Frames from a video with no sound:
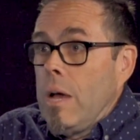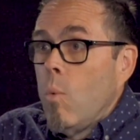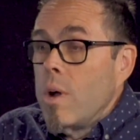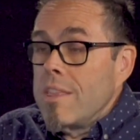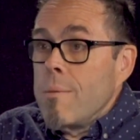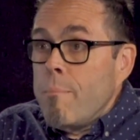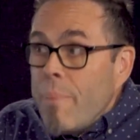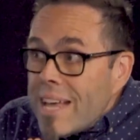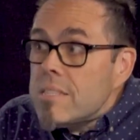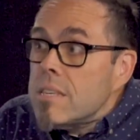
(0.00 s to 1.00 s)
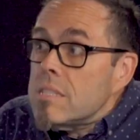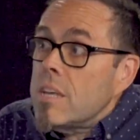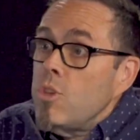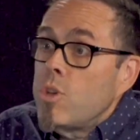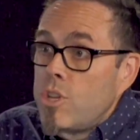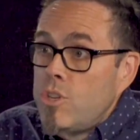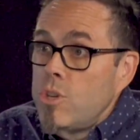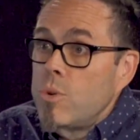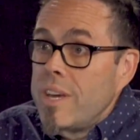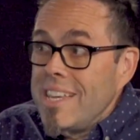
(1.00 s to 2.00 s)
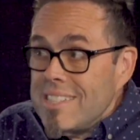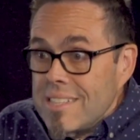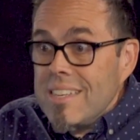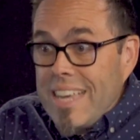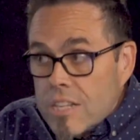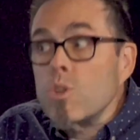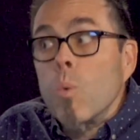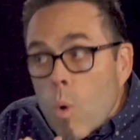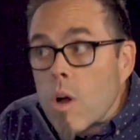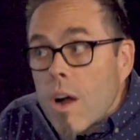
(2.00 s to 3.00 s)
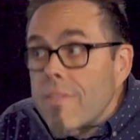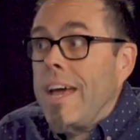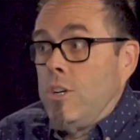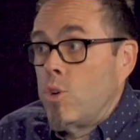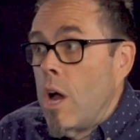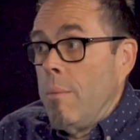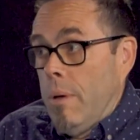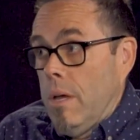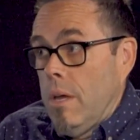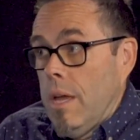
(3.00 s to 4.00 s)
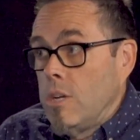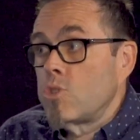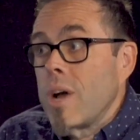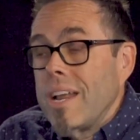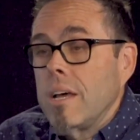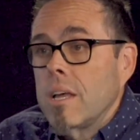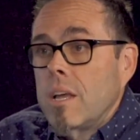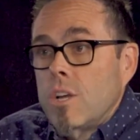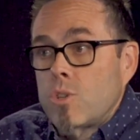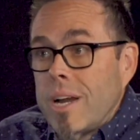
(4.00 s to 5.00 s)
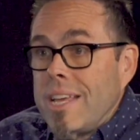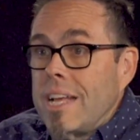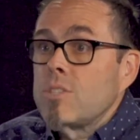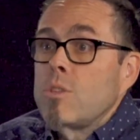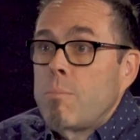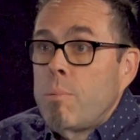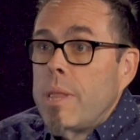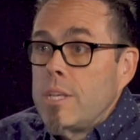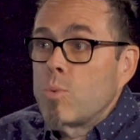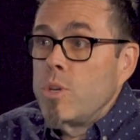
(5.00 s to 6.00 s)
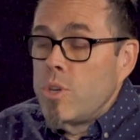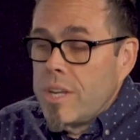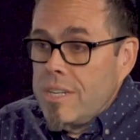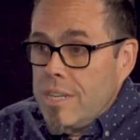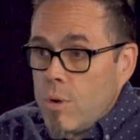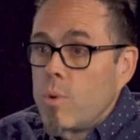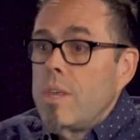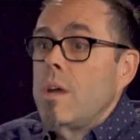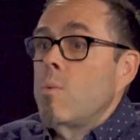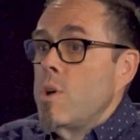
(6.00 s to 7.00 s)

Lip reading: one of the best things that you can do is get to work on that trauma and try to get to the place where you can deal with it,